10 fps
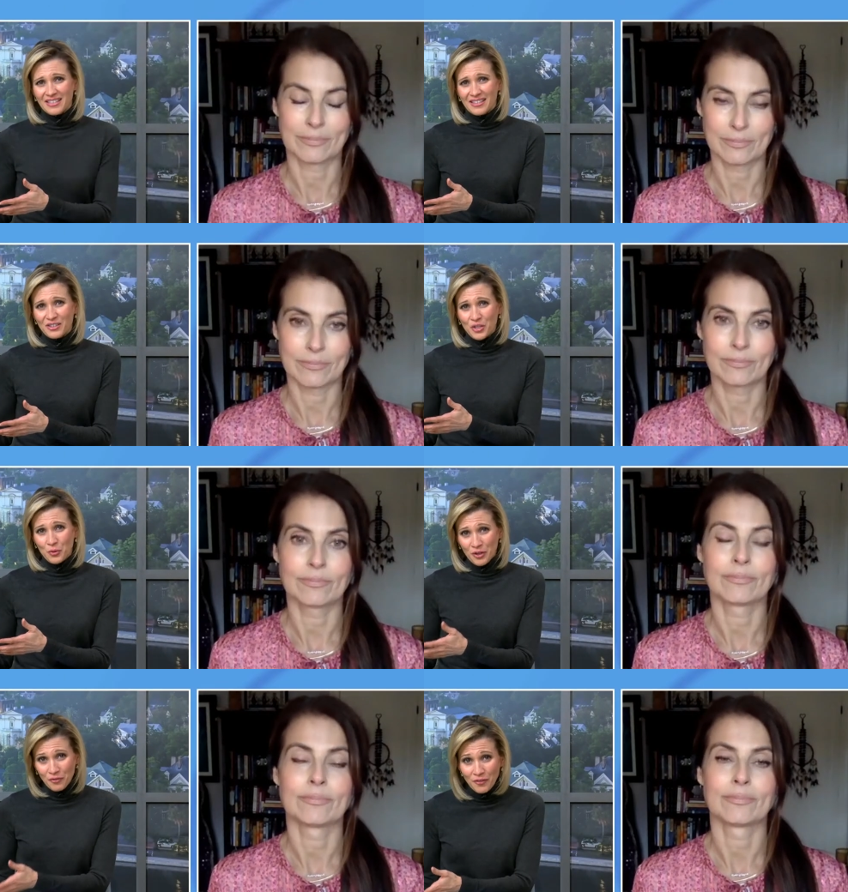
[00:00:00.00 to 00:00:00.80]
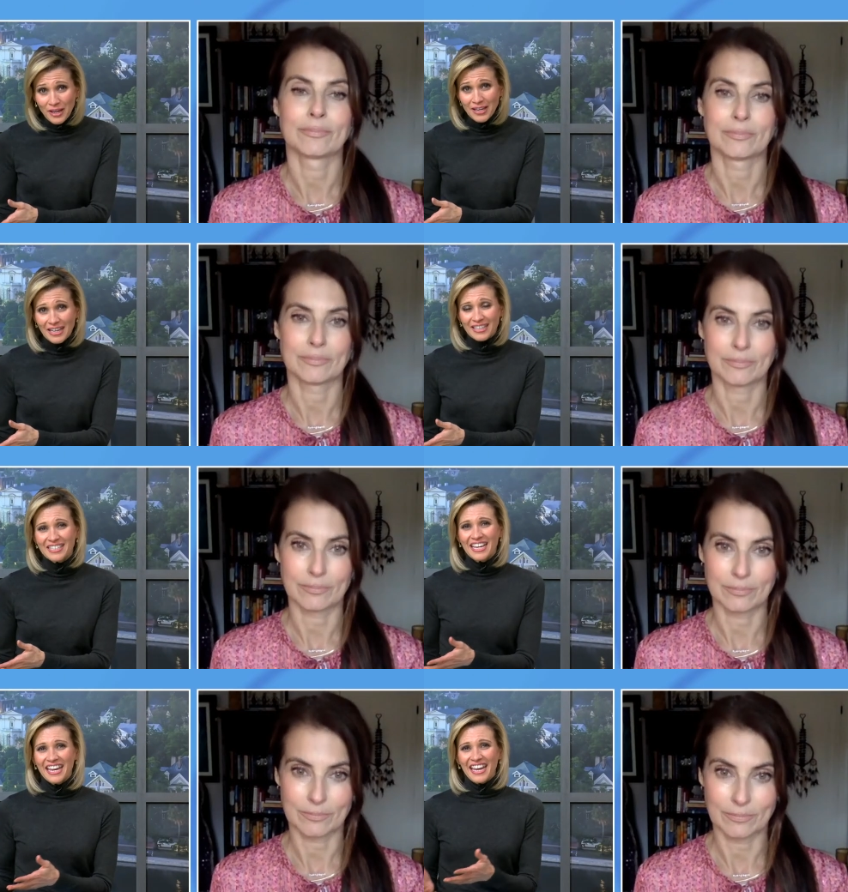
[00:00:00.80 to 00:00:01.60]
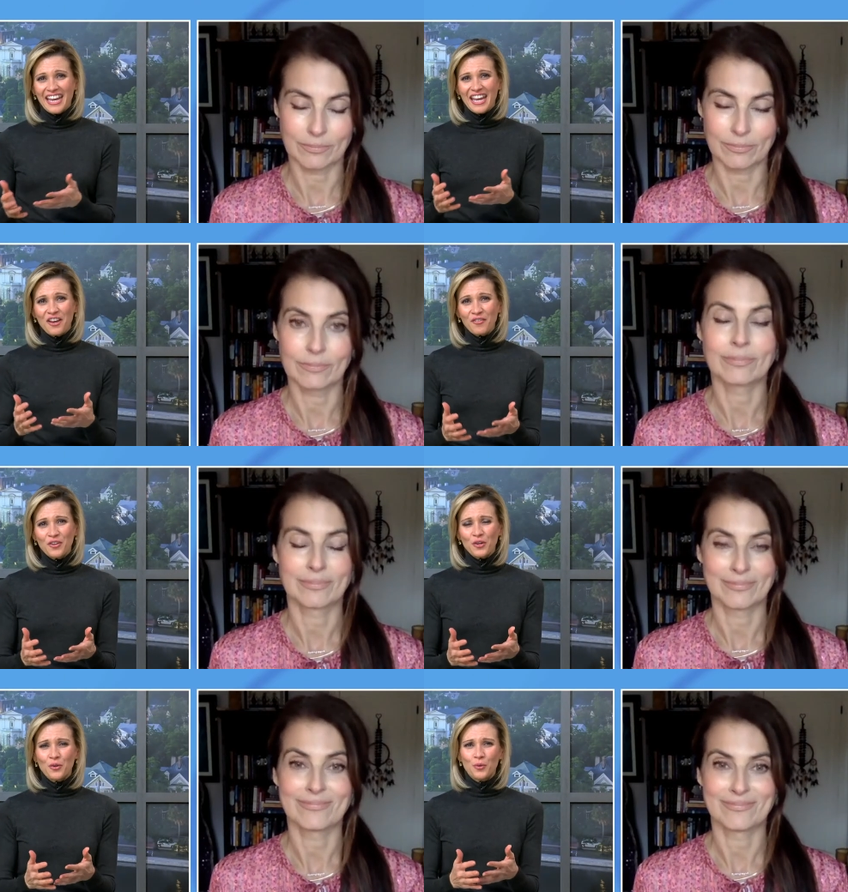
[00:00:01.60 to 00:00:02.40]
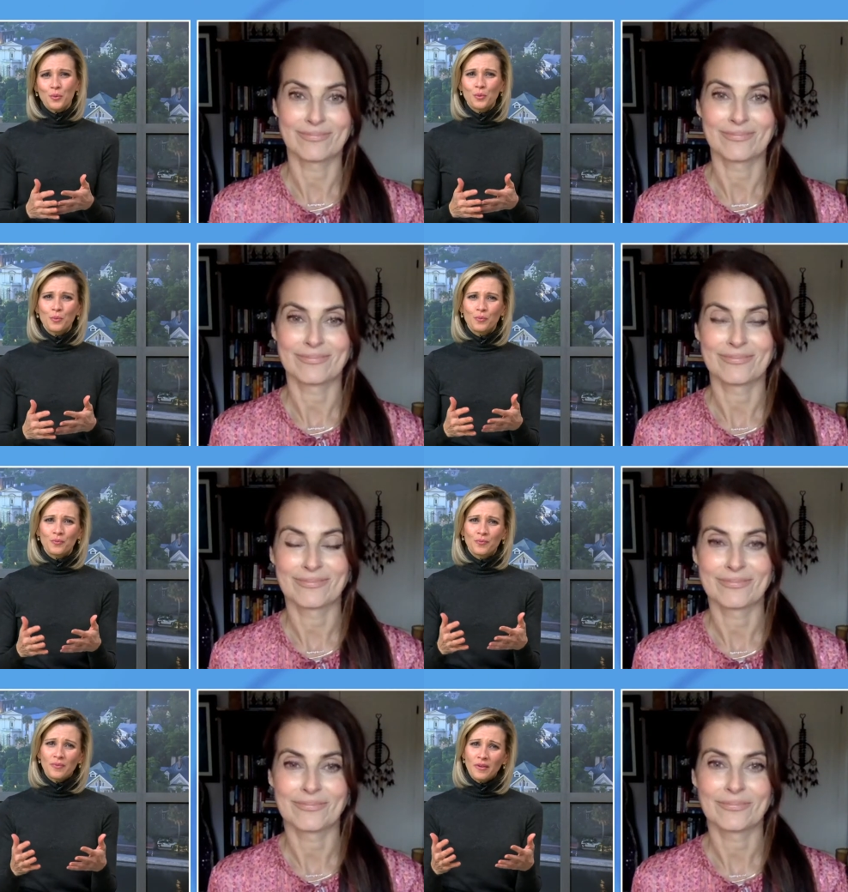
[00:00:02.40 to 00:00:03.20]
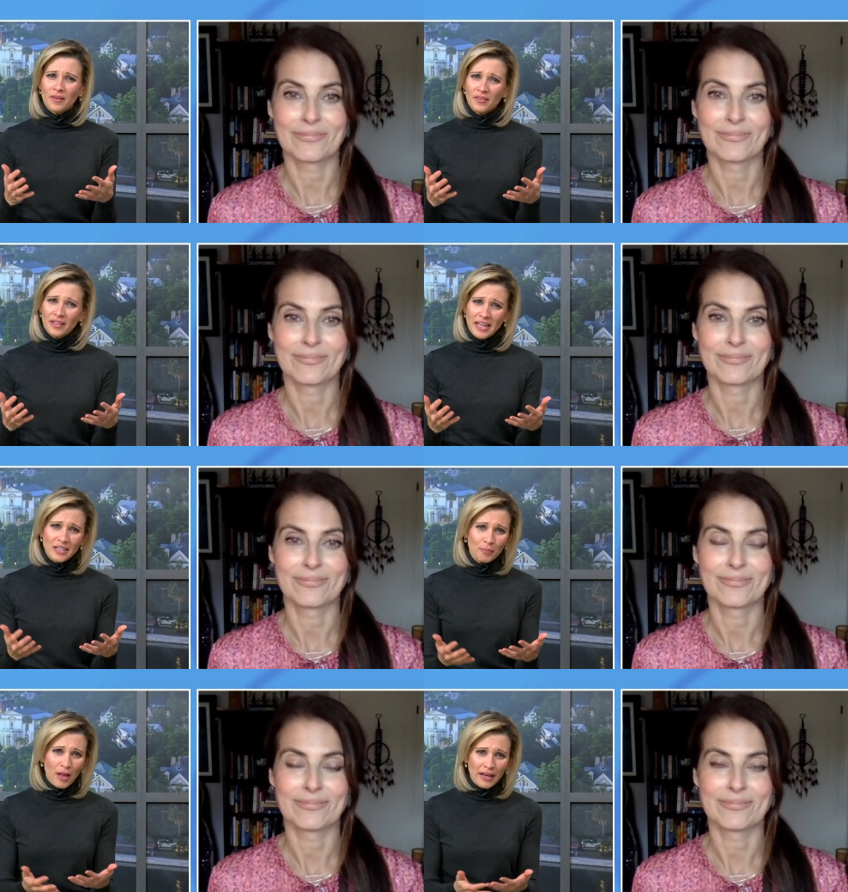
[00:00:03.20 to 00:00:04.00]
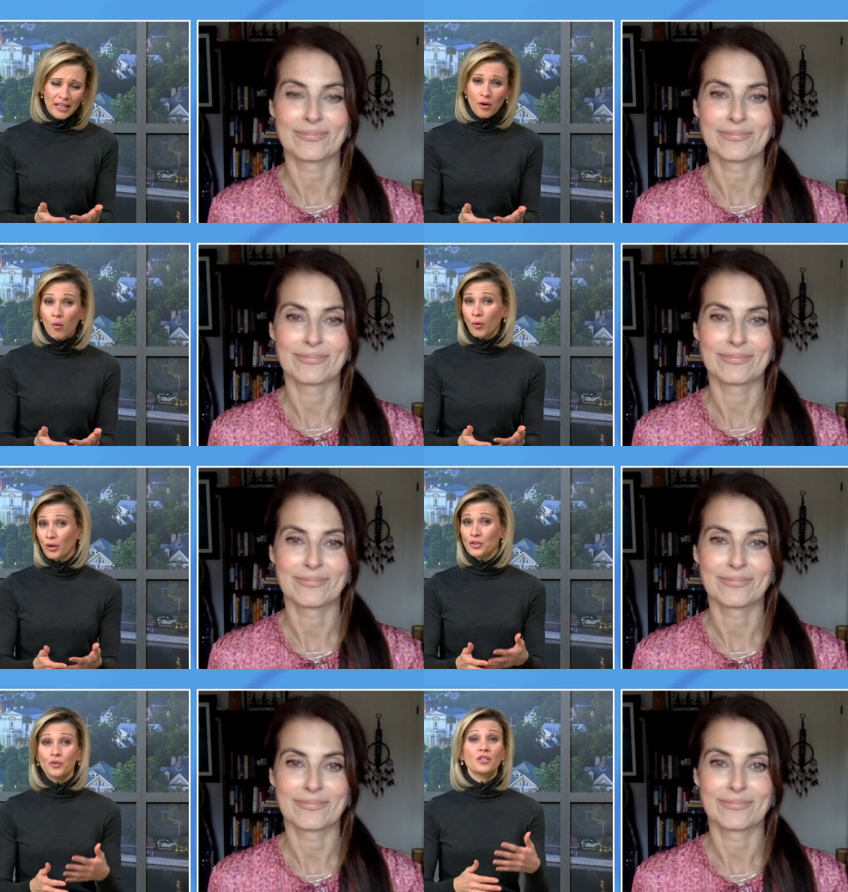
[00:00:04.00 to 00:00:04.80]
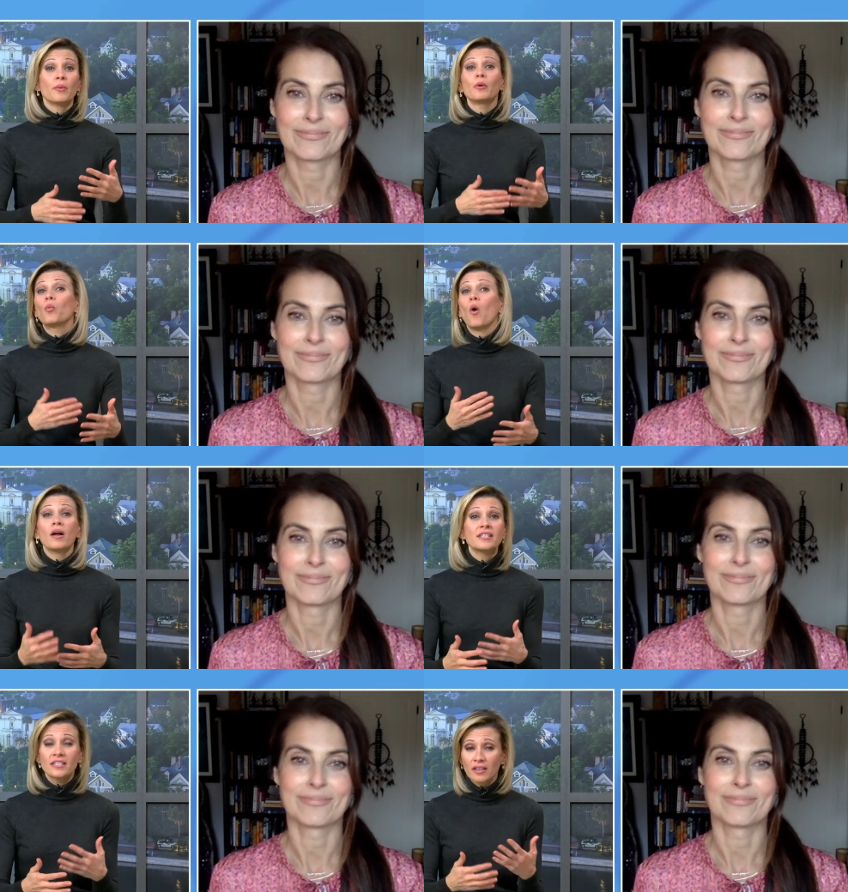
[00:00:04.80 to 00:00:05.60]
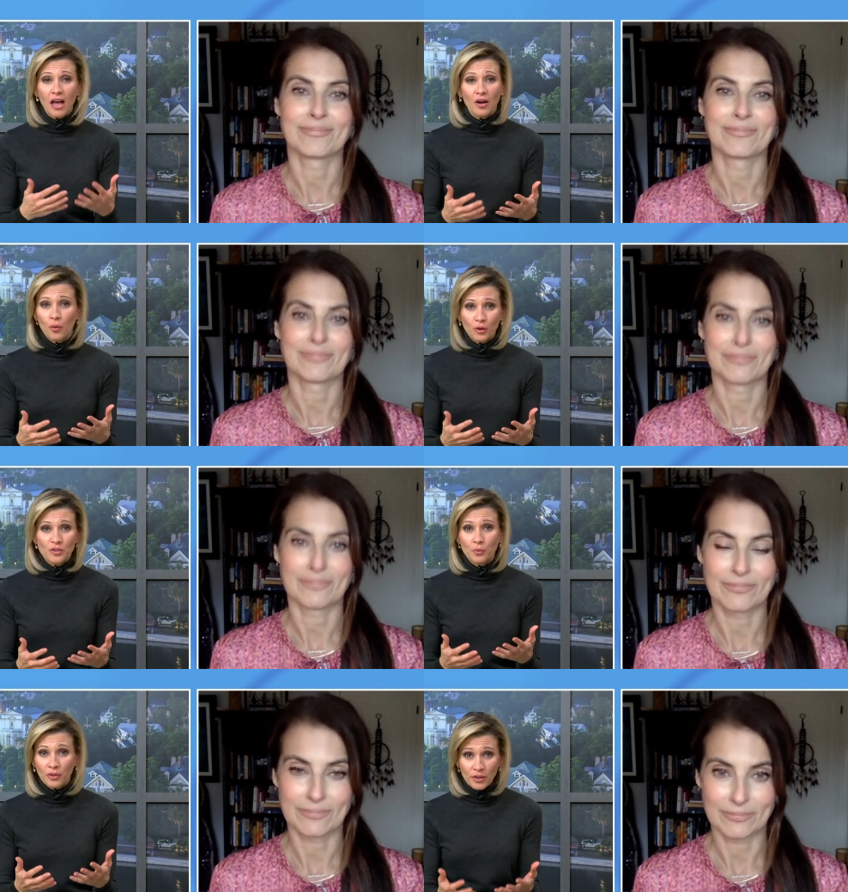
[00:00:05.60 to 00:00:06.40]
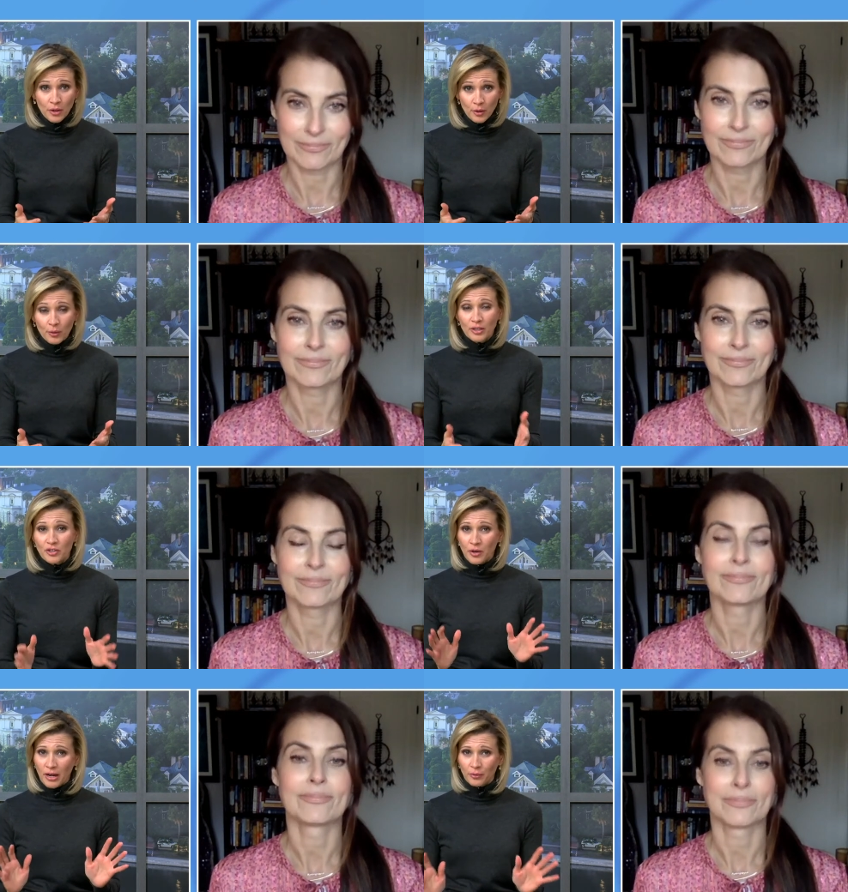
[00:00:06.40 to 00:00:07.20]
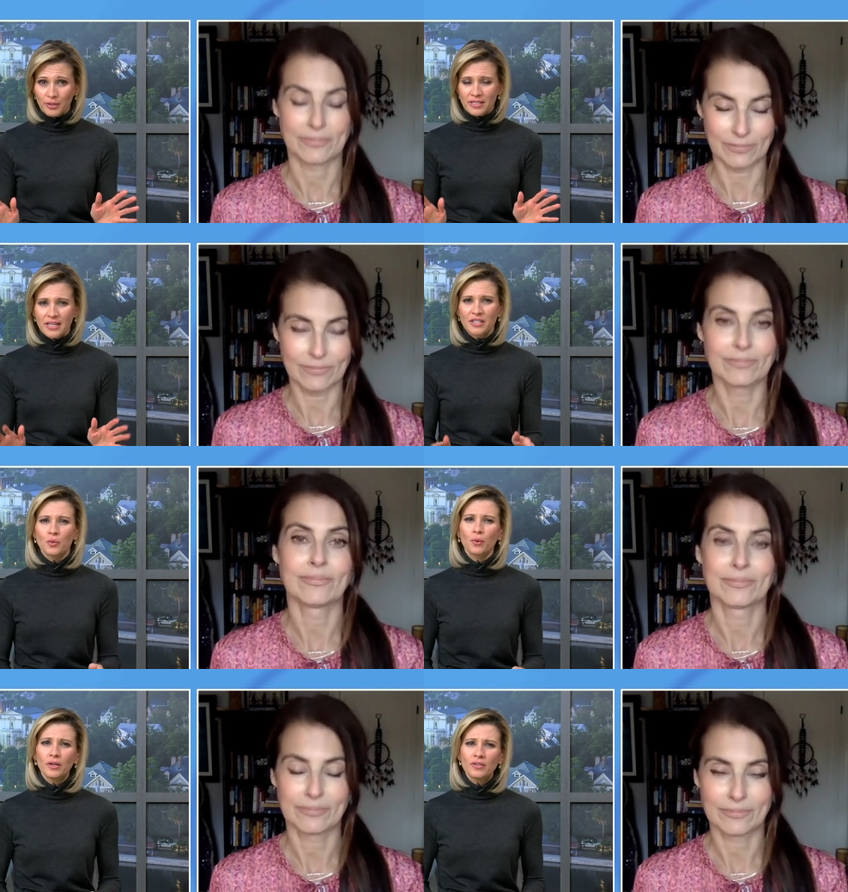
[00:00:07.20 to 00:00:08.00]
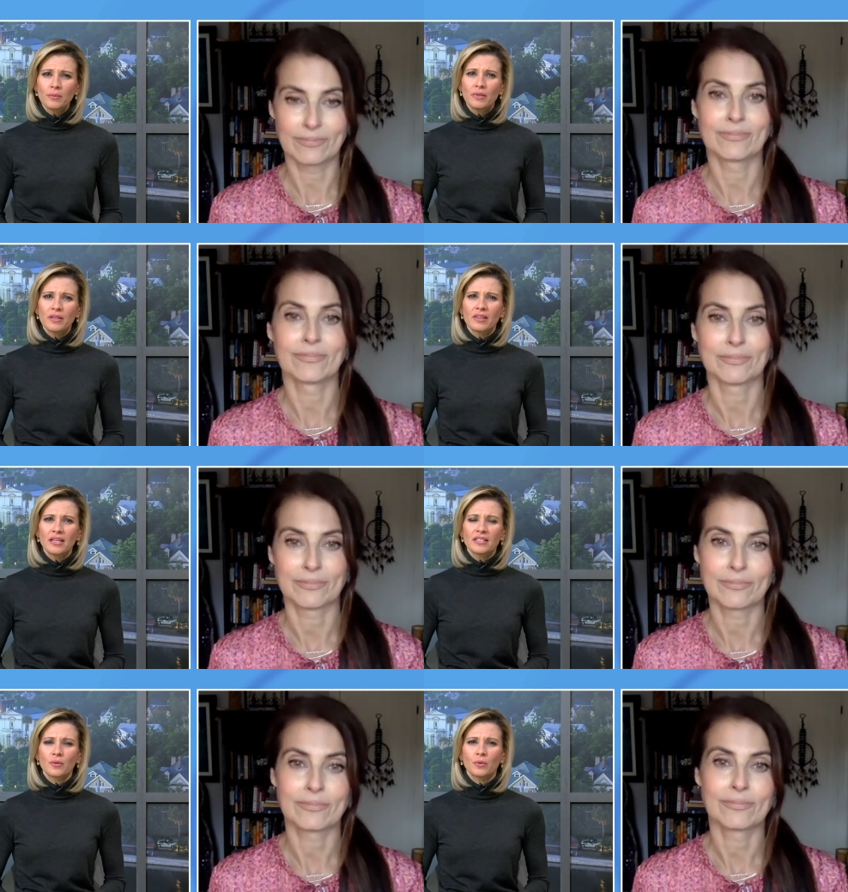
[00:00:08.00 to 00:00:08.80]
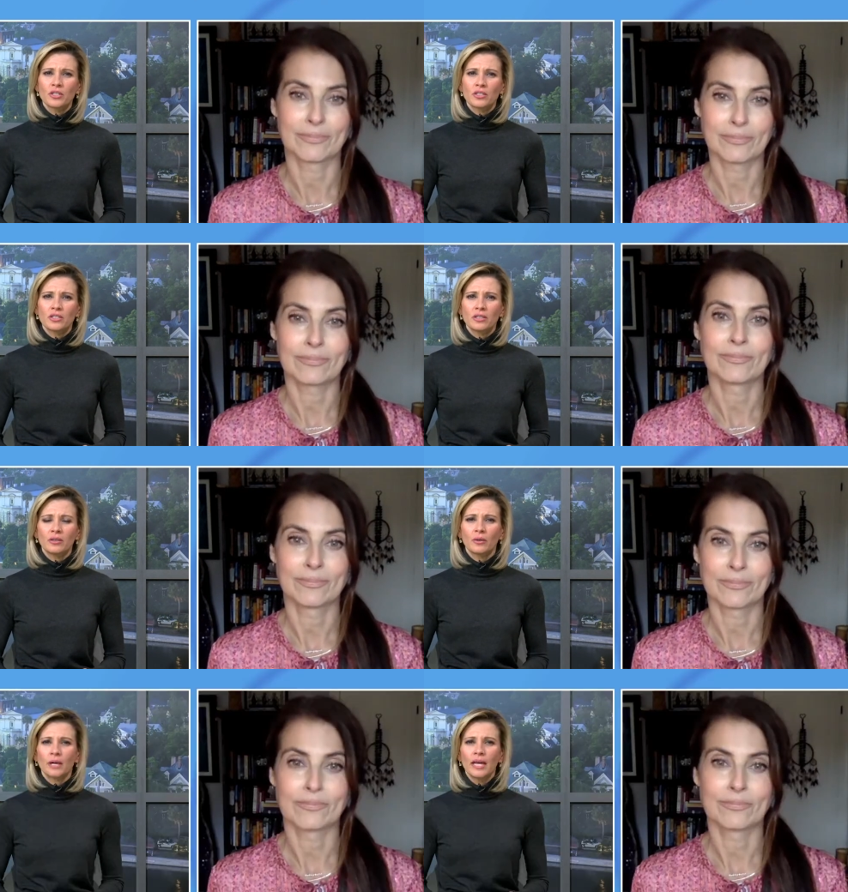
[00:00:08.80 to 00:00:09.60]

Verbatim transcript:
Speaker 1: too convenient, if you end up locking horns or someone wants to lock horns with you and you try to resist, what are some of the things that one should do